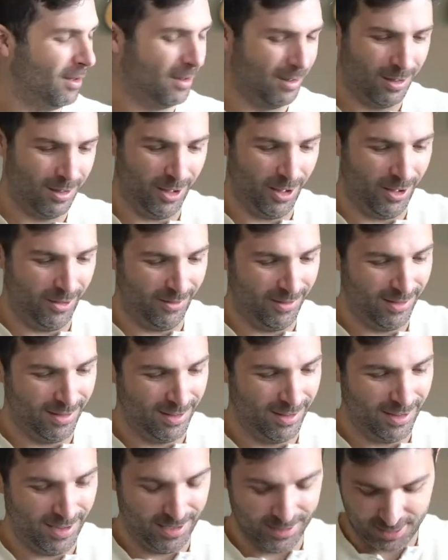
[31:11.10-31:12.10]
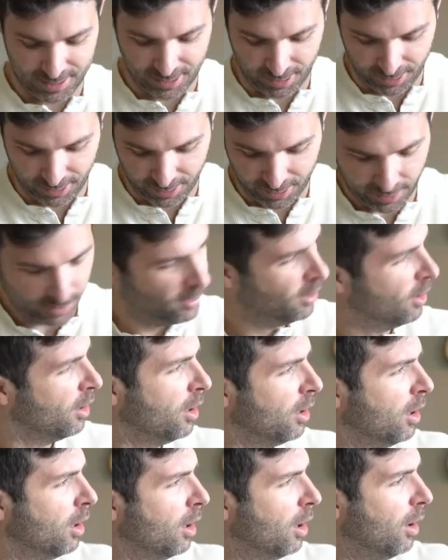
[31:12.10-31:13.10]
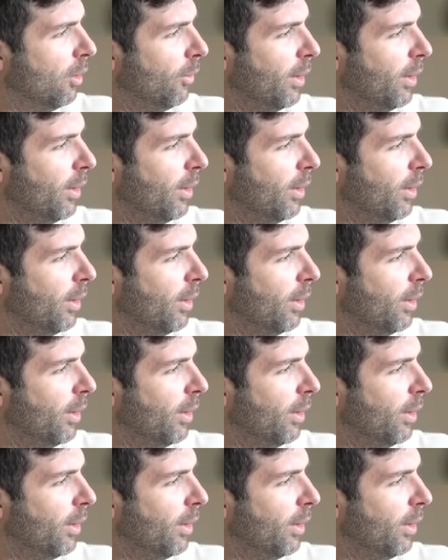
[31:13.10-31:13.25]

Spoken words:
Oh, it's still a little...